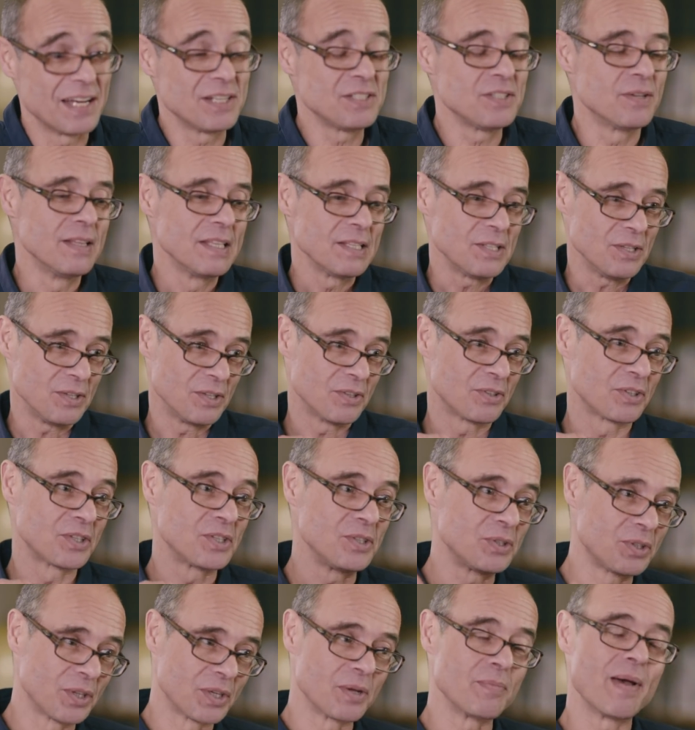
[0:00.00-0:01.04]
And you know,
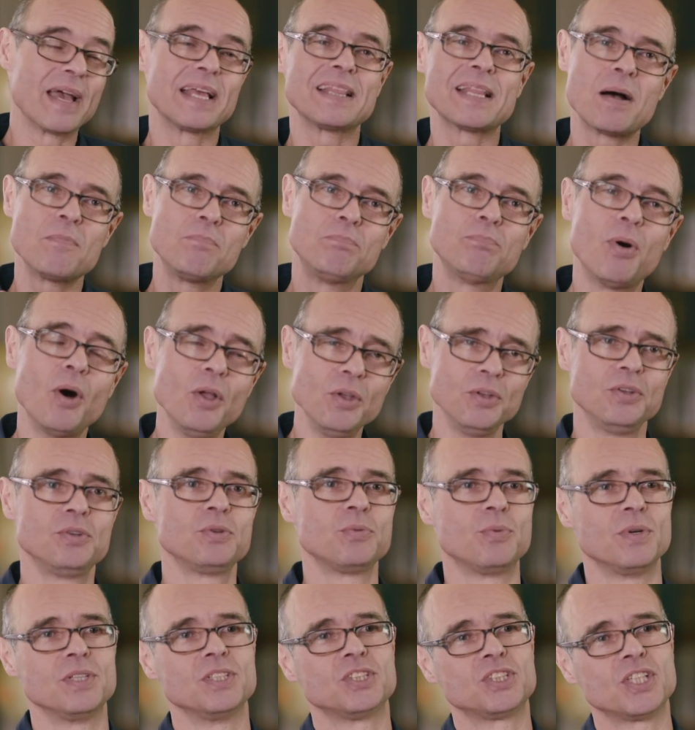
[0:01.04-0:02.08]
you've got to make that
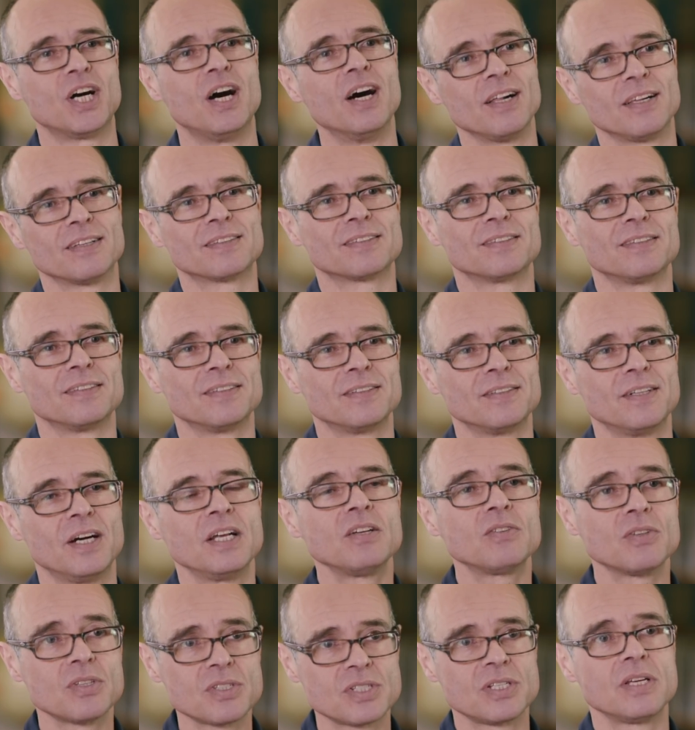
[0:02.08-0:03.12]
bond with a child.
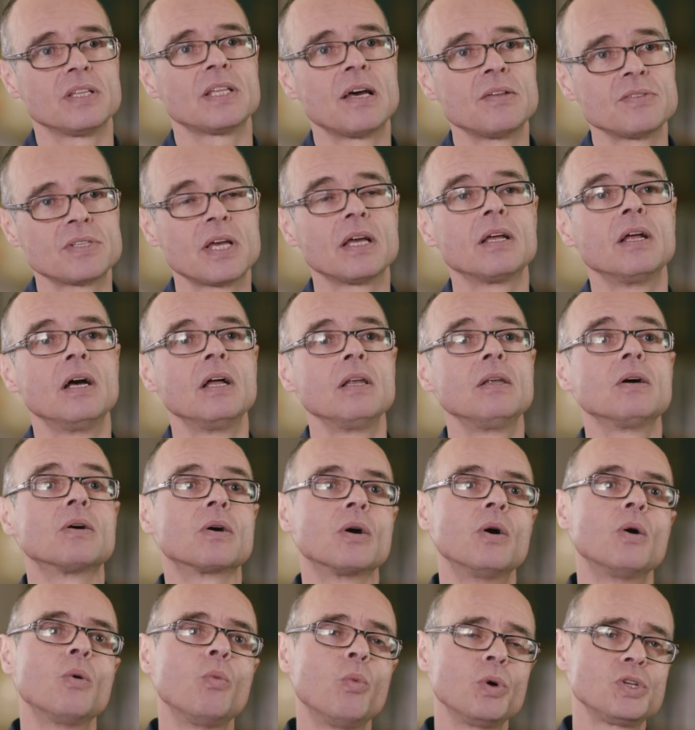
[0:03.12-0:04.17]
And you've got to sit down and say,
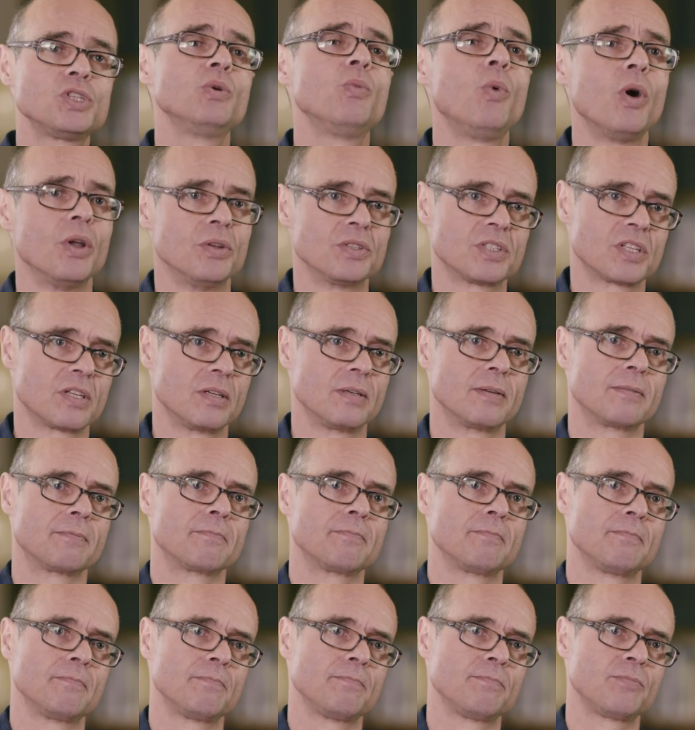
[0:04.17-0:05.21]
look, what do you want?
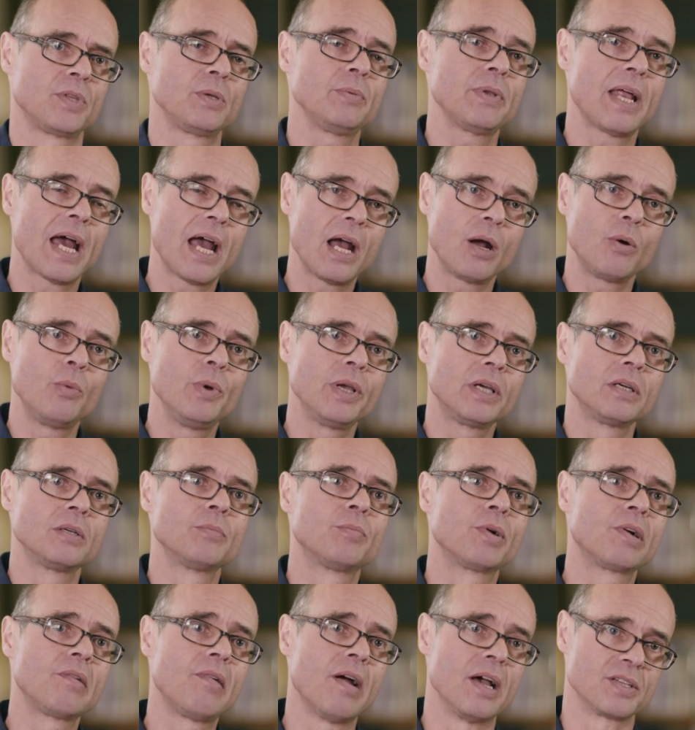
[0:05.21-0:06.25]
You know, how are we going
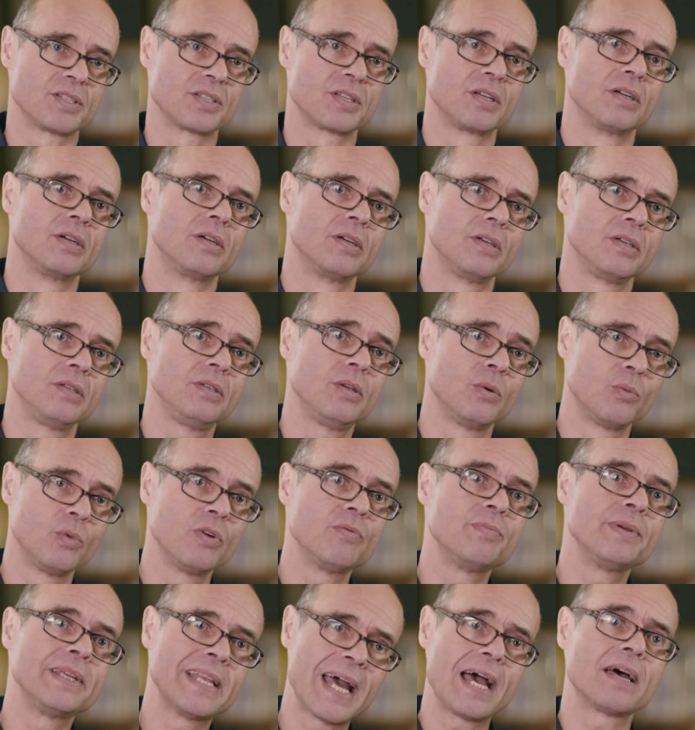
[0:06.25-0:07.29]
to progress? You know,
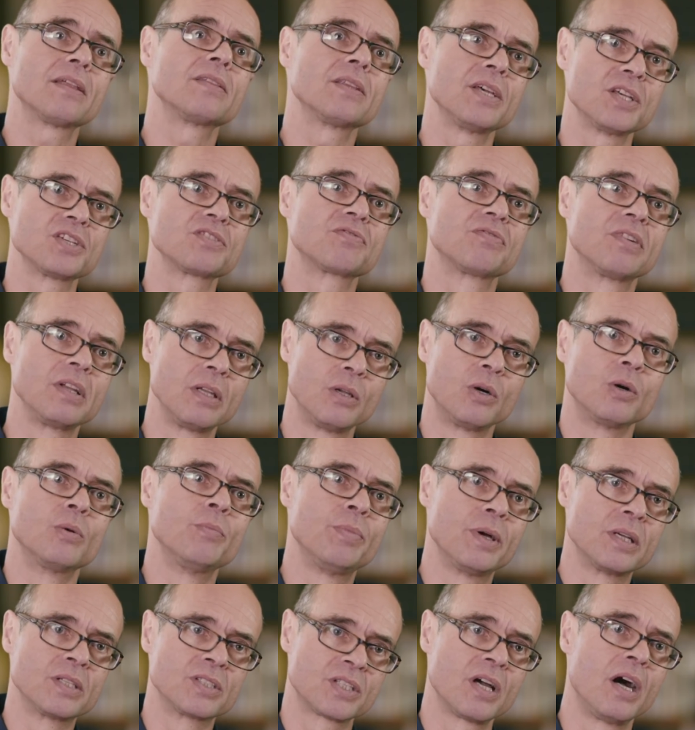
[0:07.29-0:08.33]
we've been at this for a long
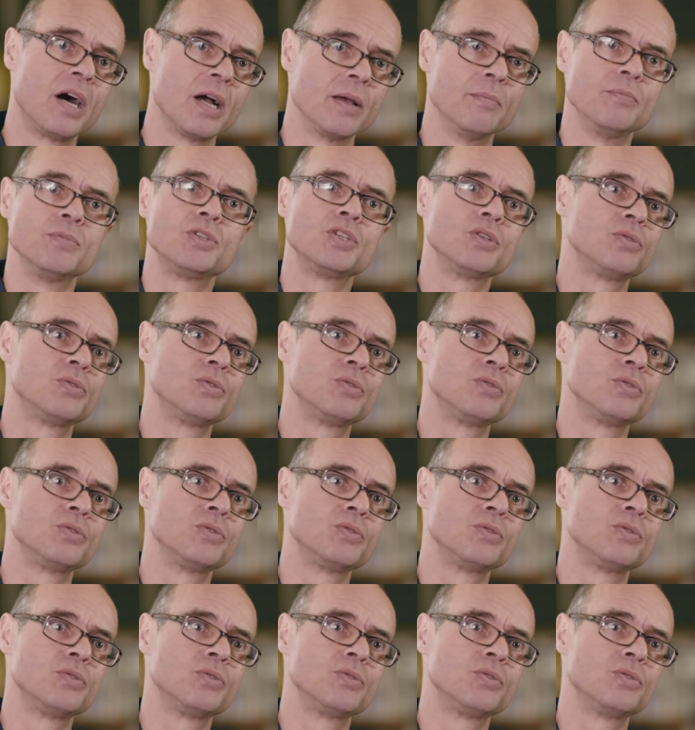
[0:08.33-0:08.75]
period of time.